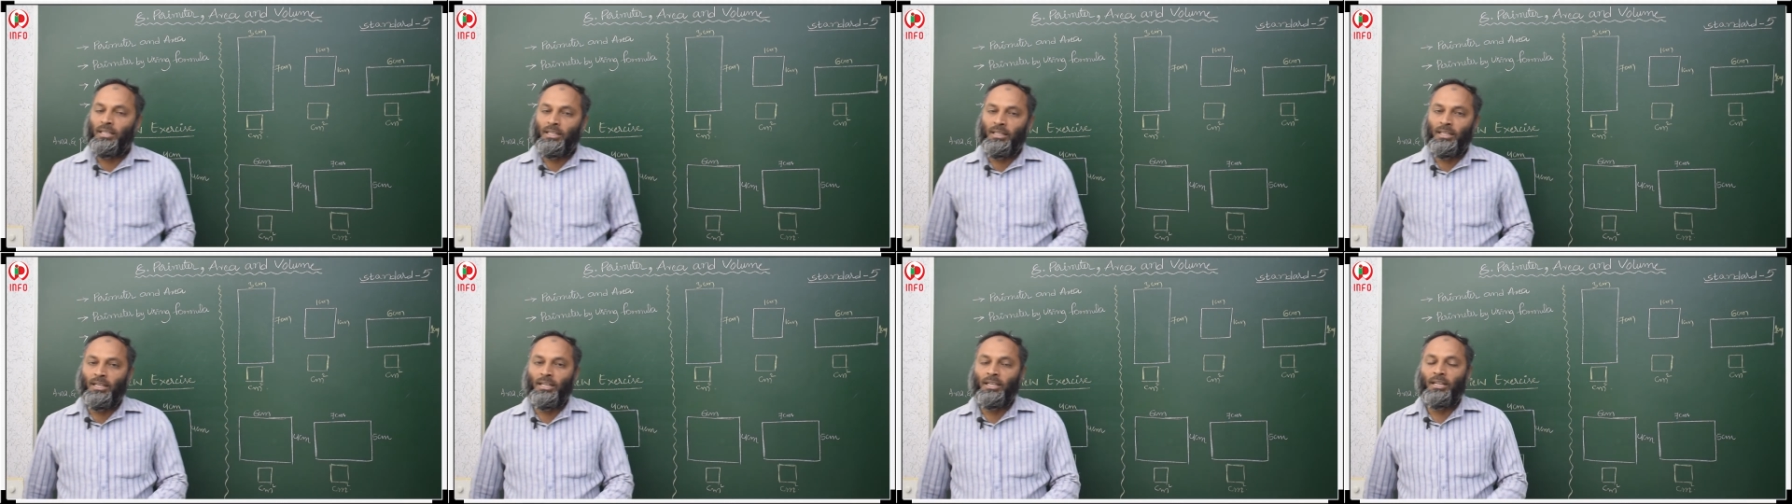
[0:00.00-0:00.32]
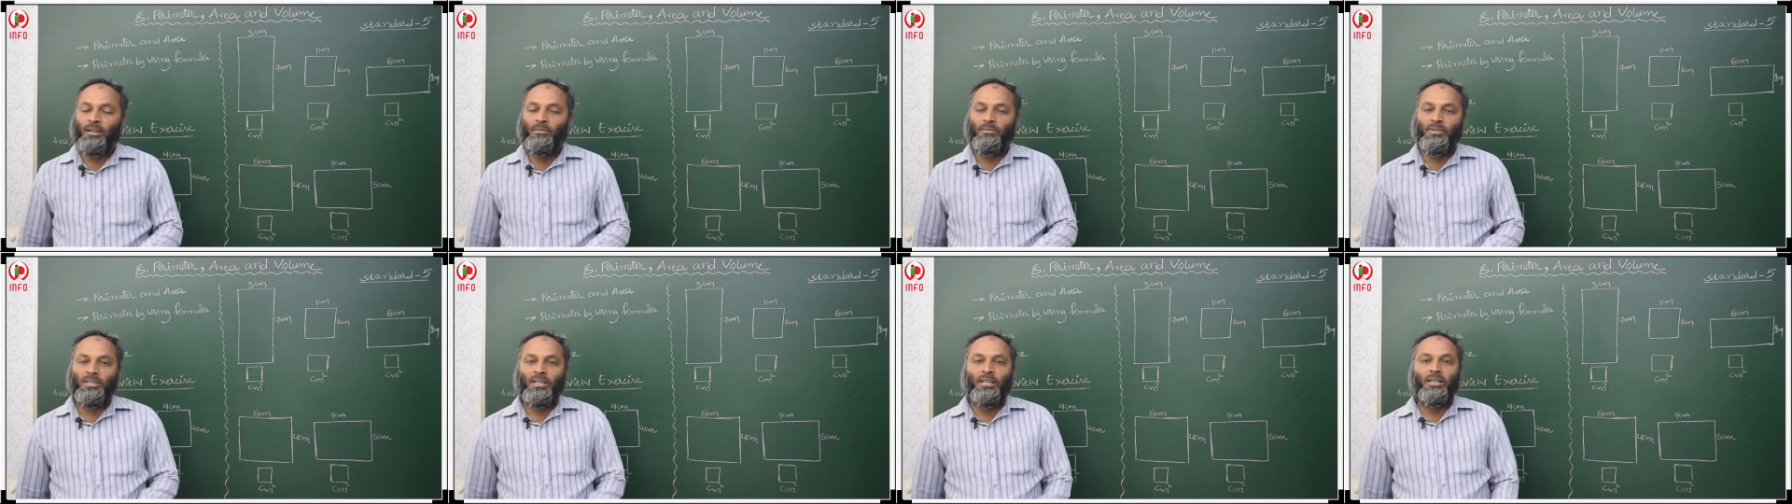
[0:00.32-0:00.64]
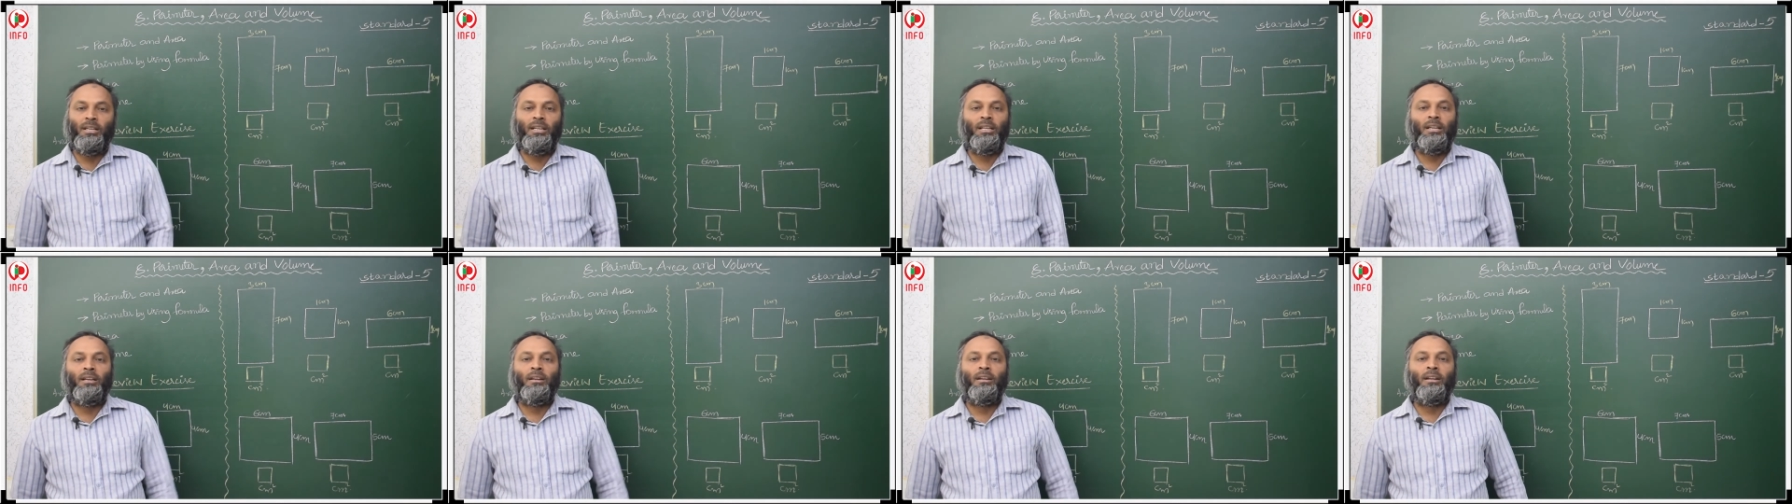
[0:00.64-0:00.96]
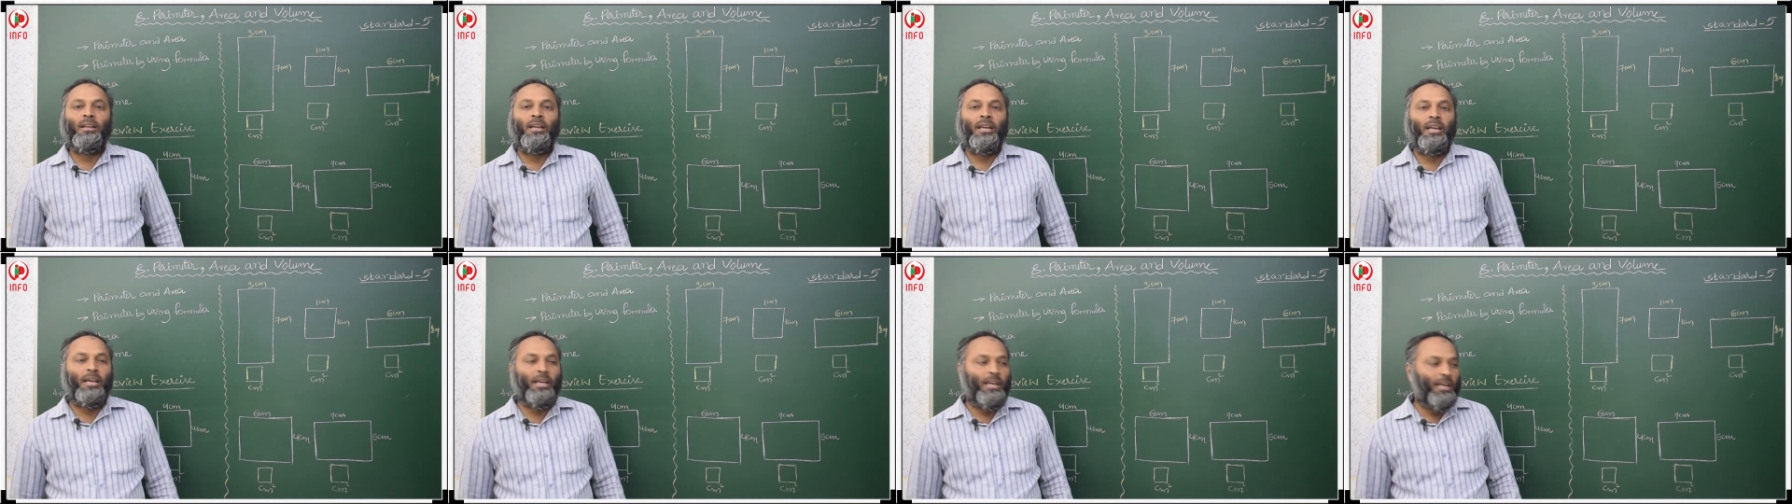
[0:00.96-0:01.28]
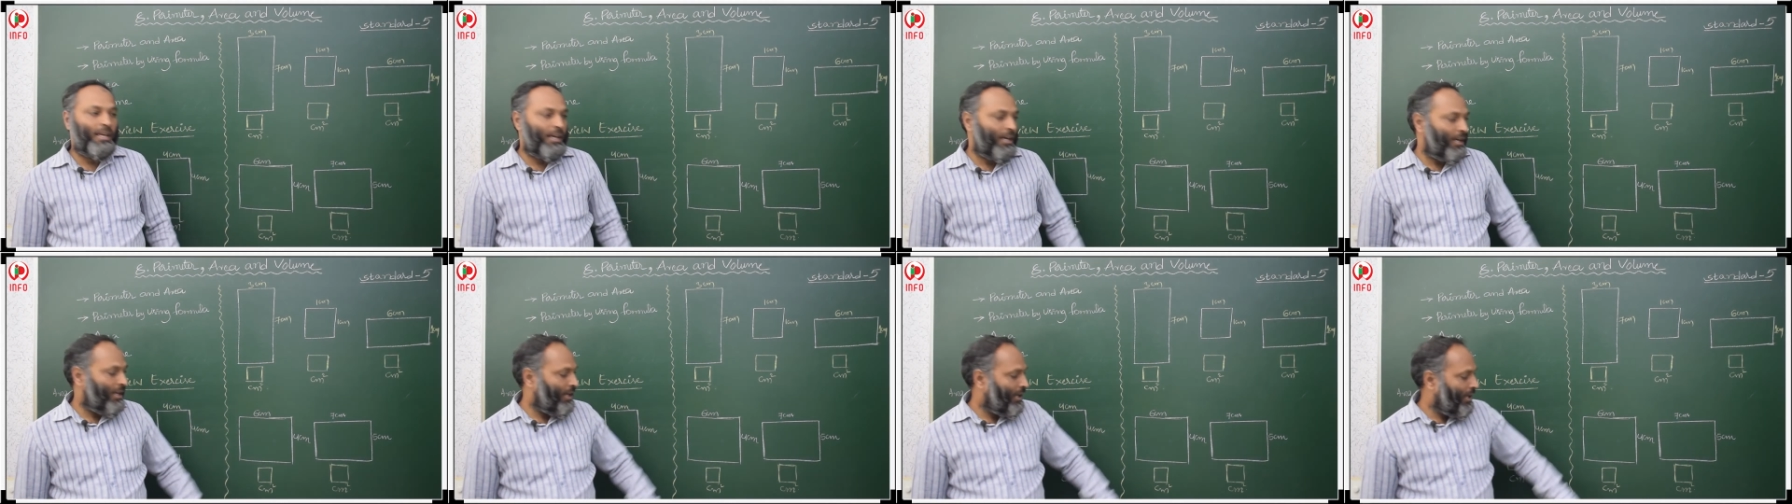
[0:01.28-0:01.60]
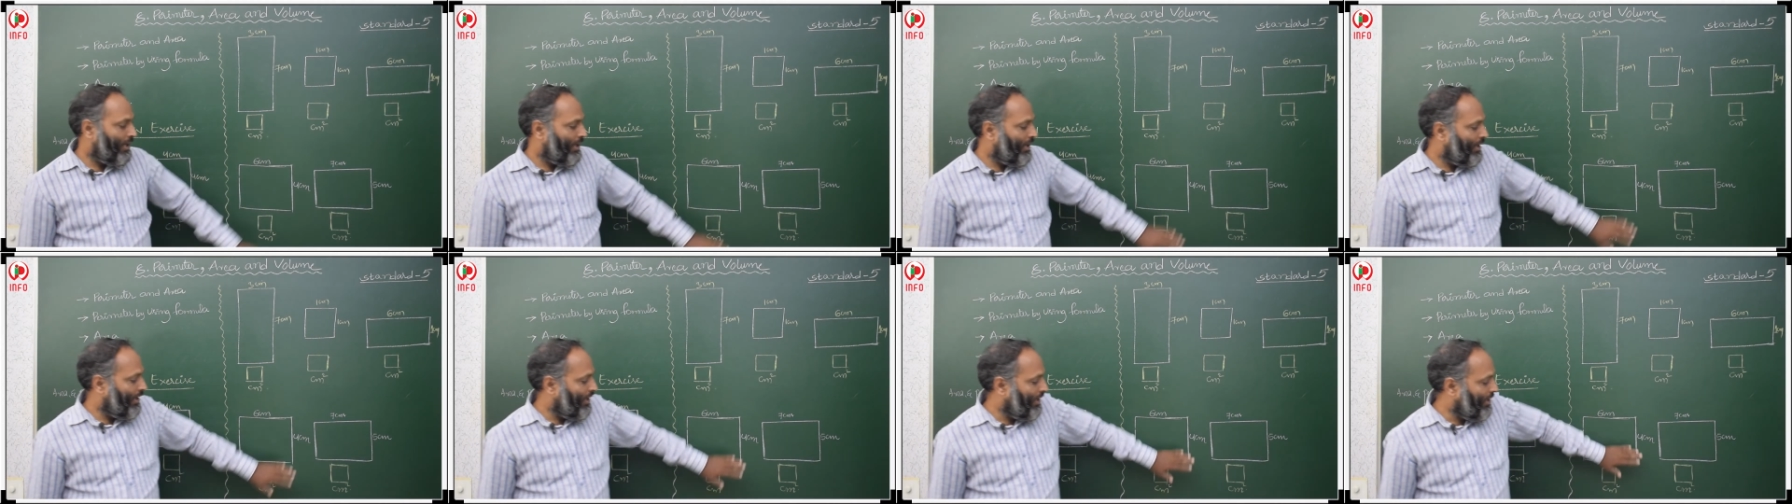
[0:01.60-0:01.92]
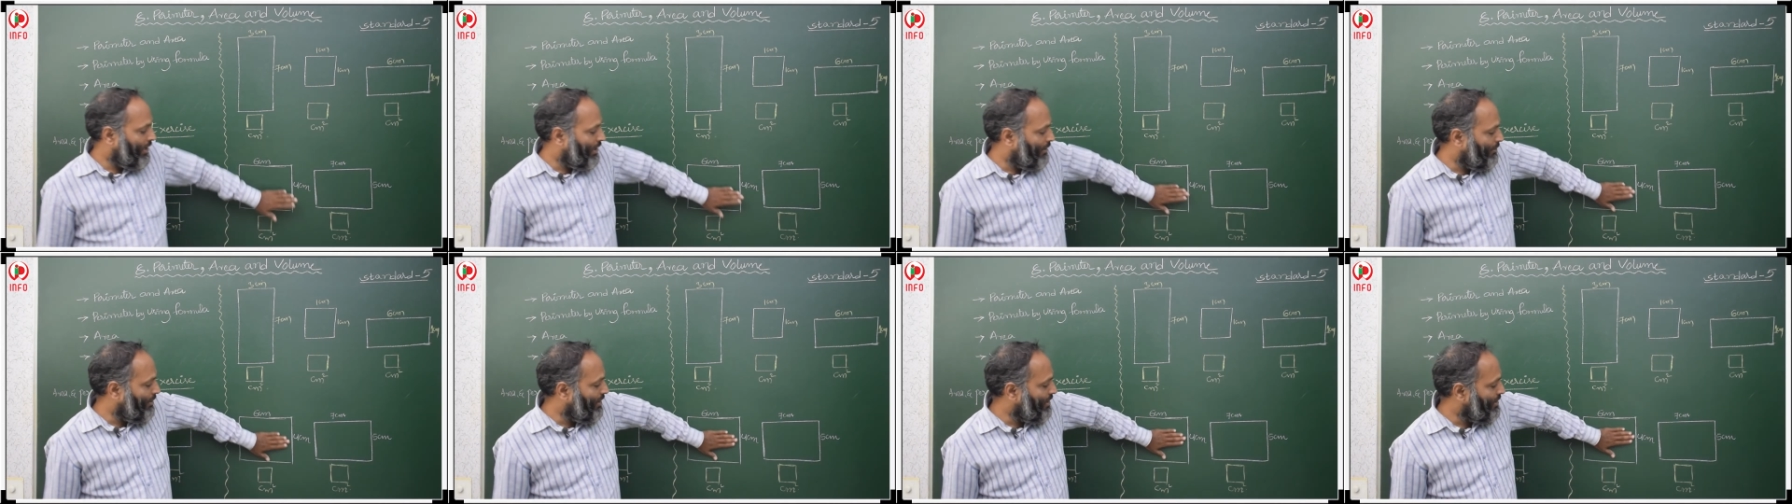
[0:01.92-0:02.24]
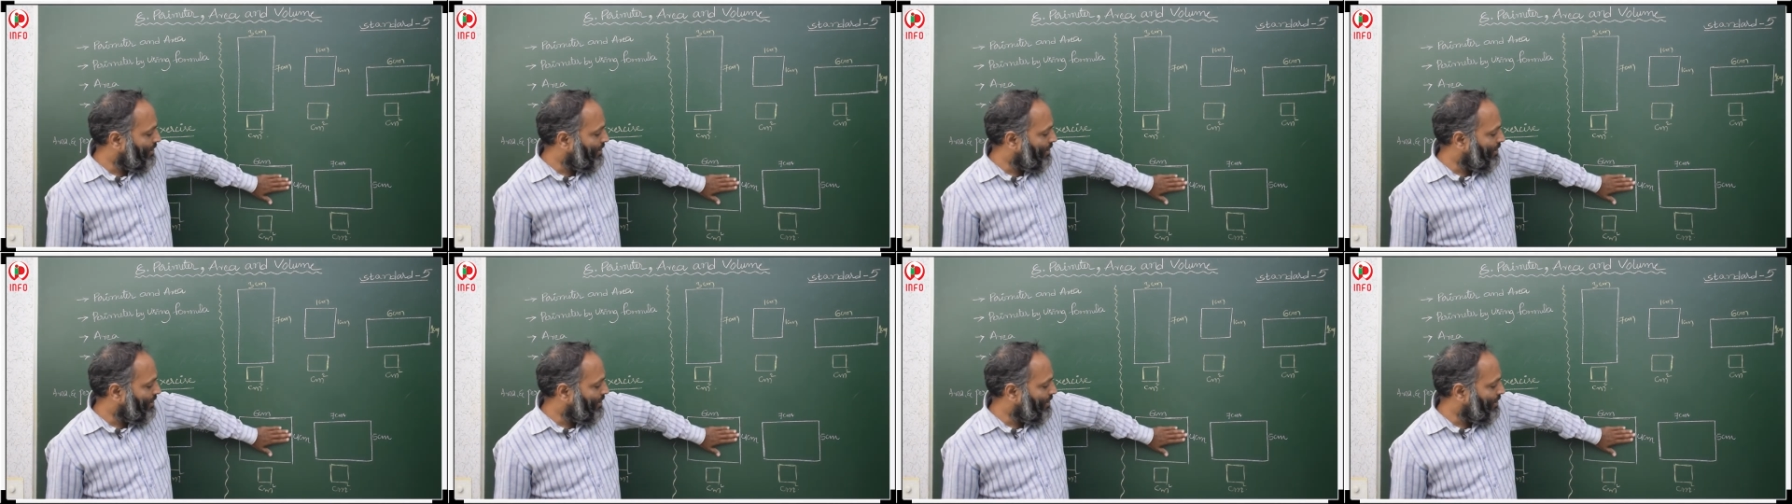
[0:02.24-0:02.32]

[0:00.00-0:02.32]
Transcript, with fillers: that comes under area area means